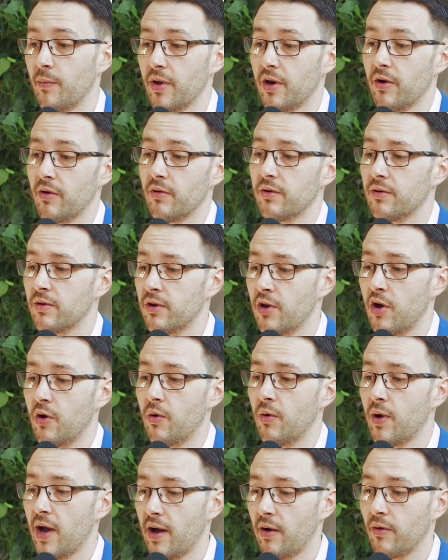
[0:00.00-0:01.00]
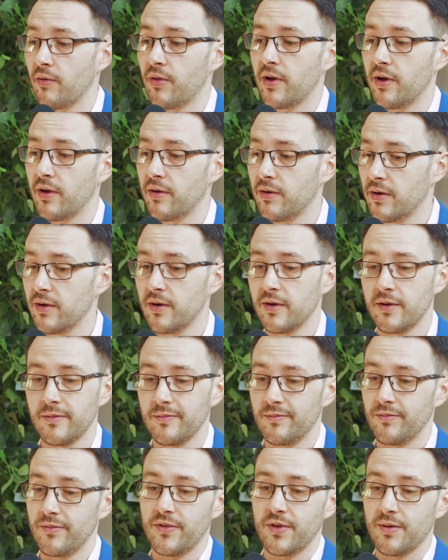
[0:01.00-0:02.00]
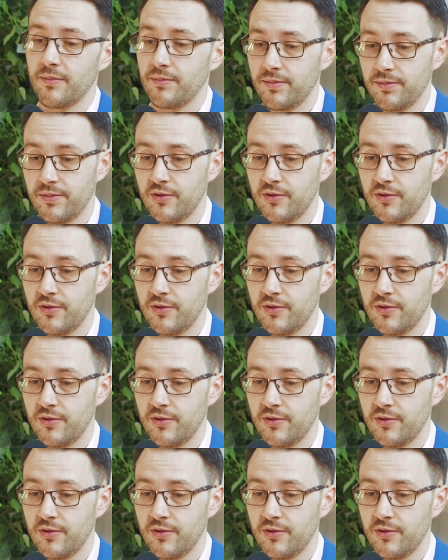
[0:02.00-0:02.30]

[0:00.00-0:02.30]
We don't know how the the